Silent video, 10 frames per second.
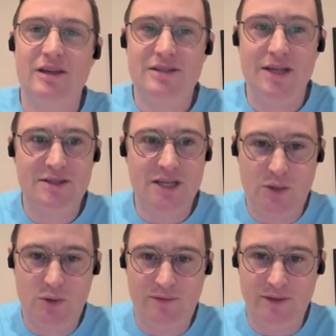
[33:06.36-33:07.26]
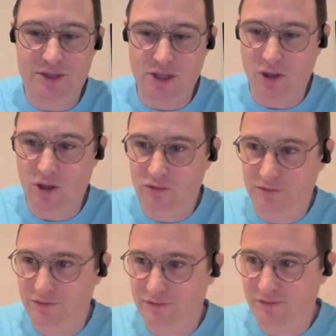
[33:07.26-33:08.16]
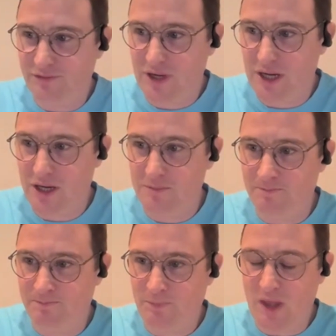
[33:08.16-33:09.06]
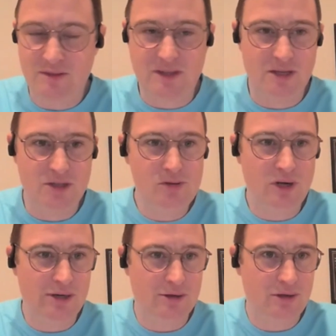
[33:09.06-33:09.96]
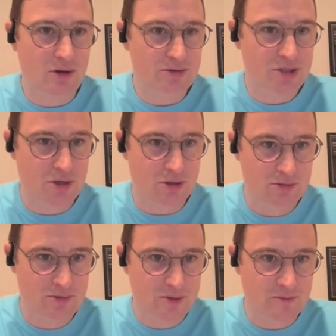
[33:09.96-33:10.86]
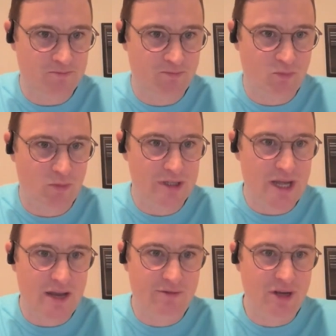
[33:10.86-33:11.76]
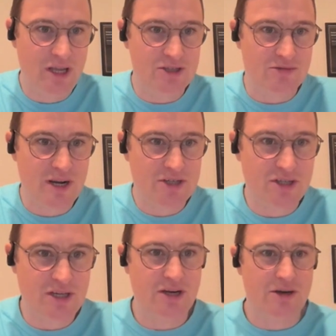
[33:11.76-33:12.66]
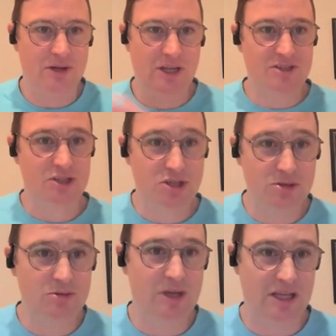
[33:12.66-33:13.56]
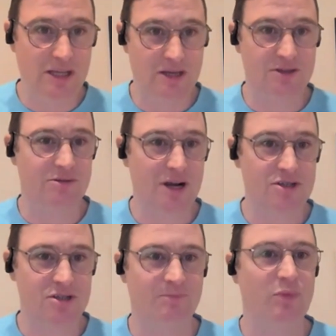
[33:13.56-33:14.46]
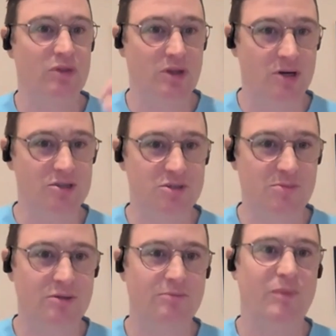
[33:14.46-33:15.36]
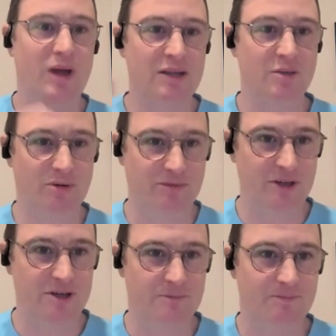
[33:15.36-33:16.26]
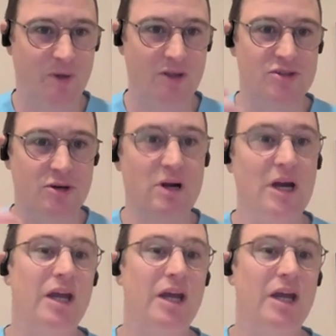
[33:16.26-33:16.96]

this is the equivalent of the nuclear launch codes, right? Every interaction here is a two-key interaction, the customer and the provider. And so